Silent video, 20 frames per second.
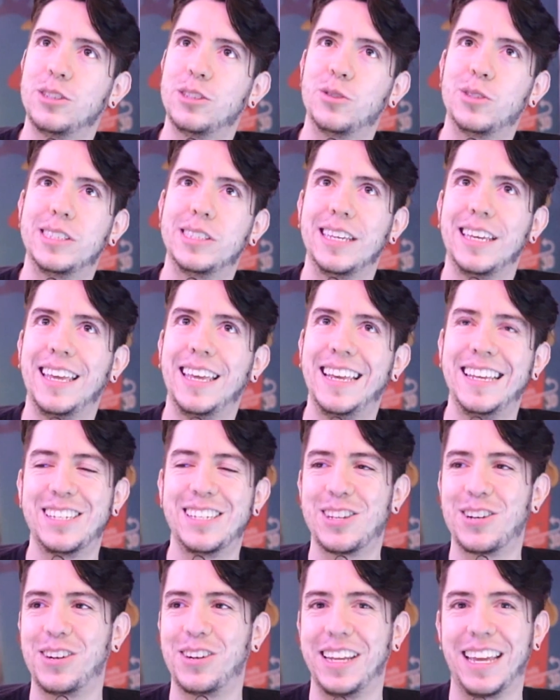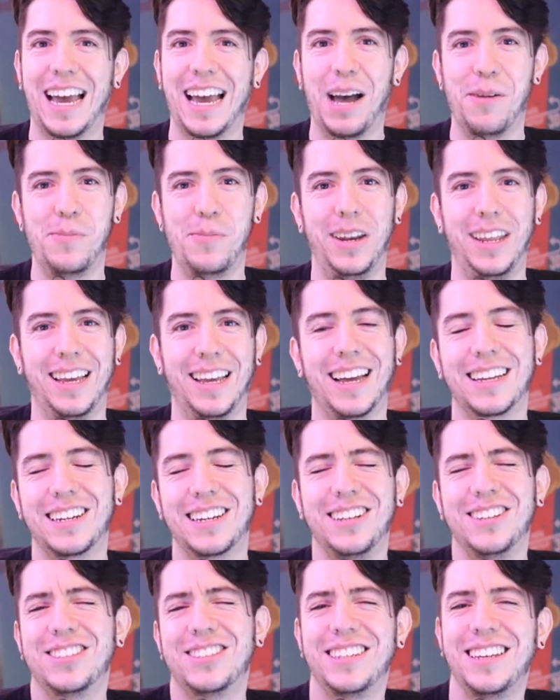see history happening.
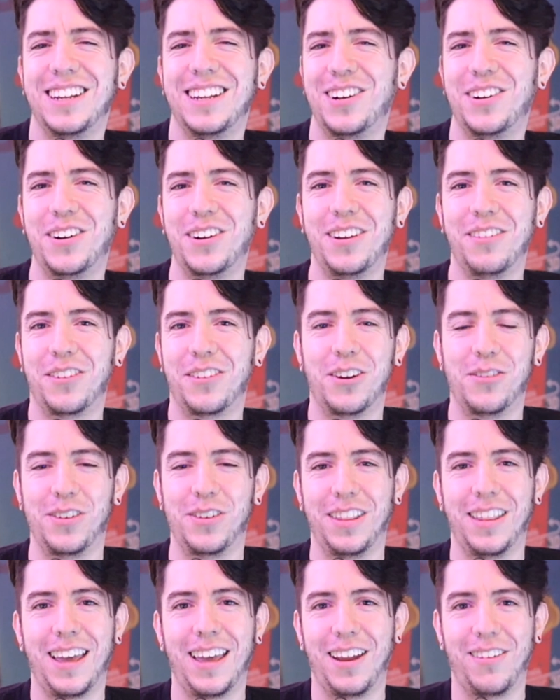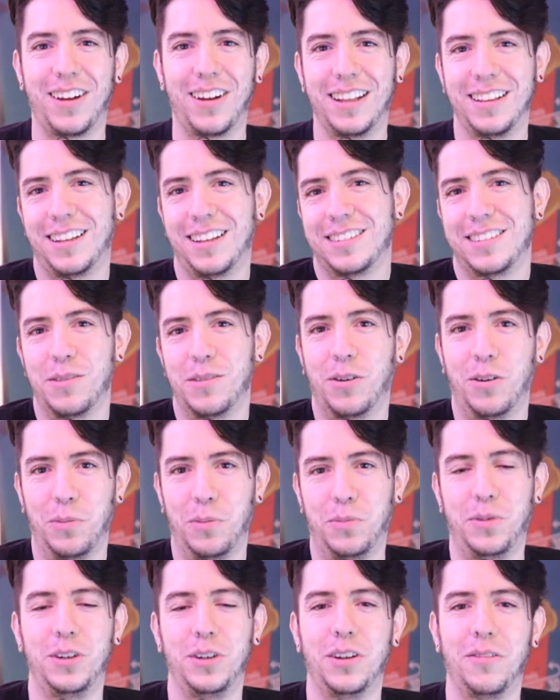Actually, you see it every day, right? That's the
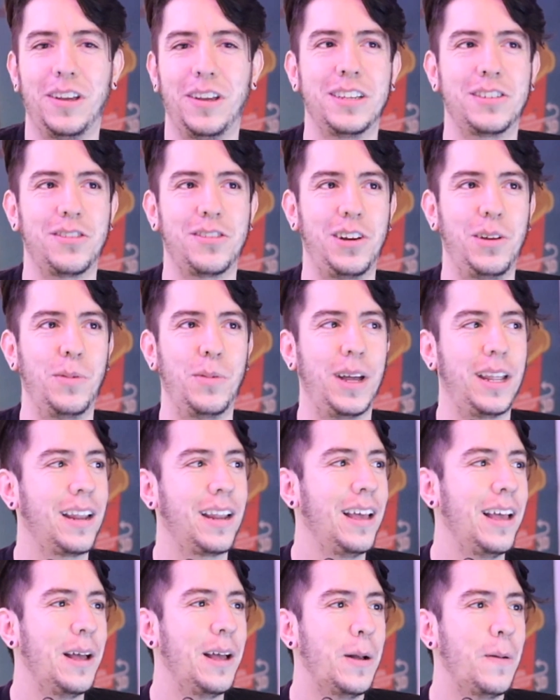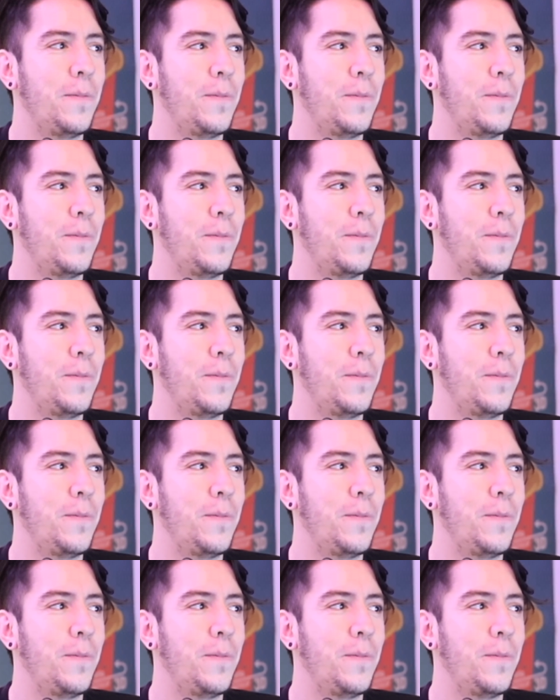whole point of history. But